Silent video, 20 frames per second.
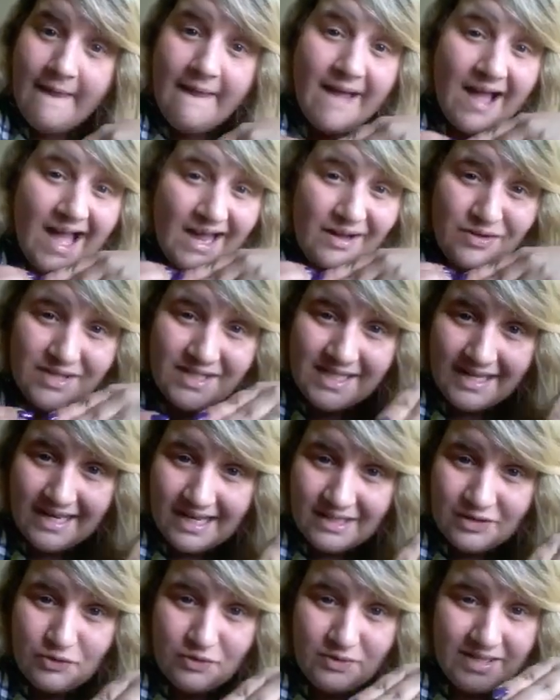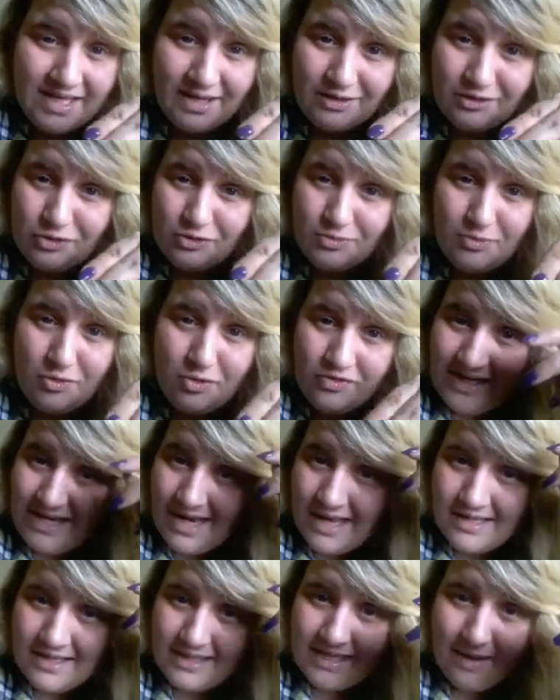I know say now today and tomorrow the
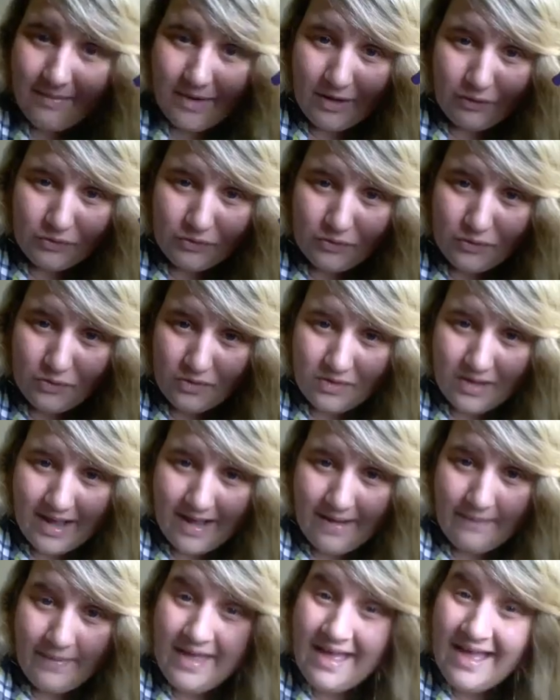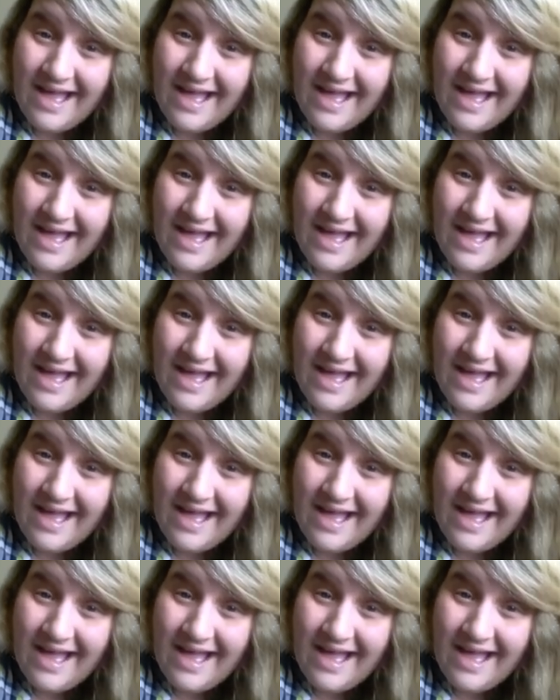last time I go talk am.